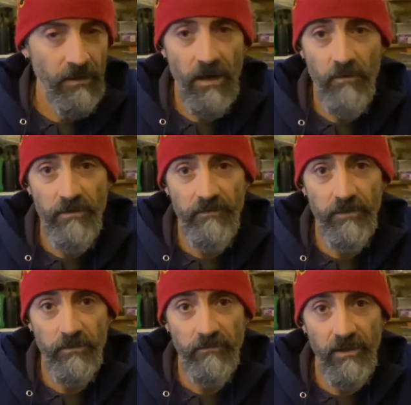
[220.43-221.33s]
a
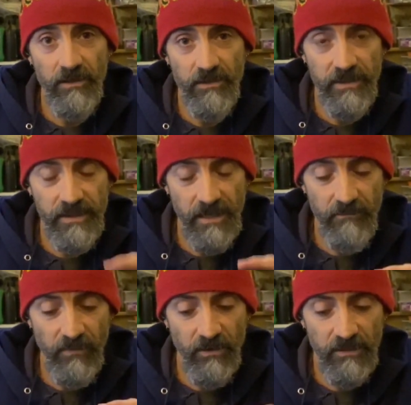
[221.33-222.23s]
review of those. I did an
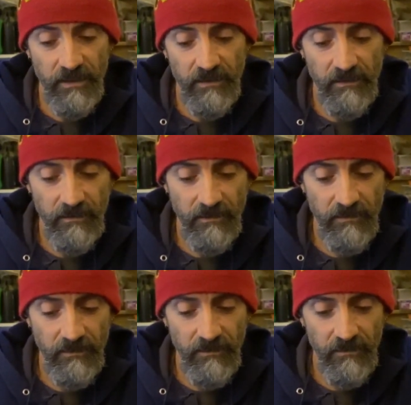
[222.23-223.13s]
unboxing
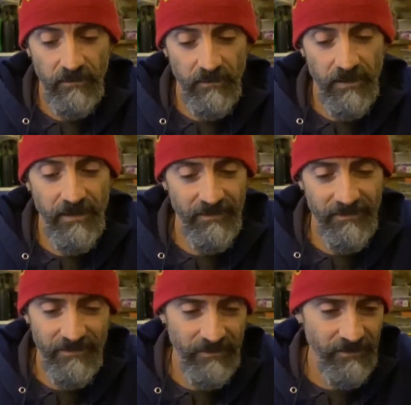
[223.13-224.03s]

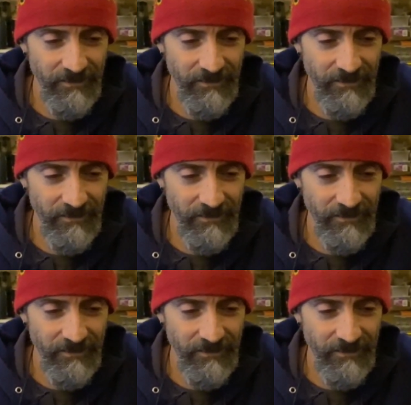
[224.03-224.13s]
and